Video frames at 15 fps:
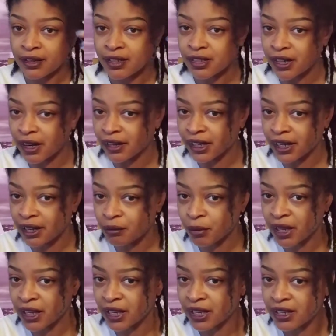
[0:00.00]
starting at
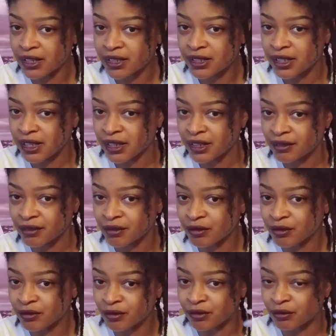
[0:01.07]
my ends,
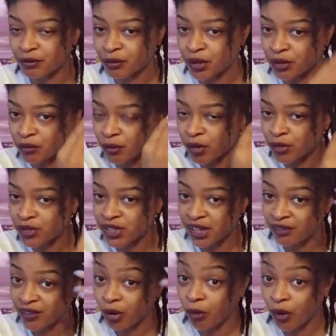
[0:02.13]
putting most
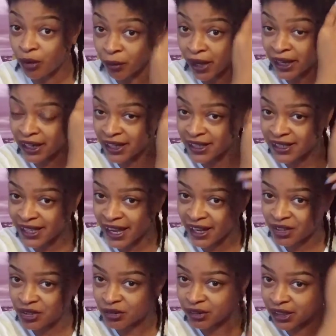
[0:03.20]
of it on my ends
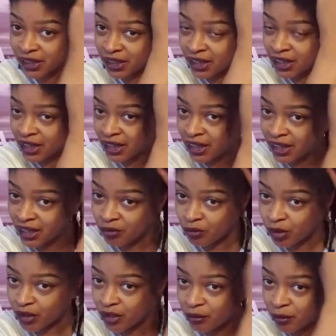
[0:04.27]
actually, and
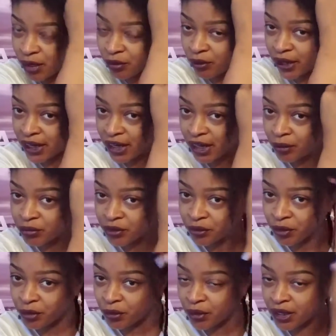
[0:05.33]
working my way up
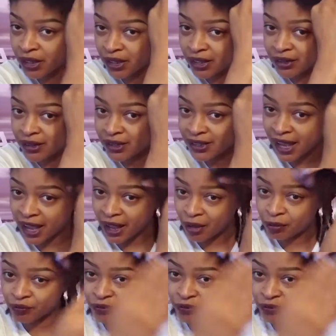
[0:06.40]
through the top.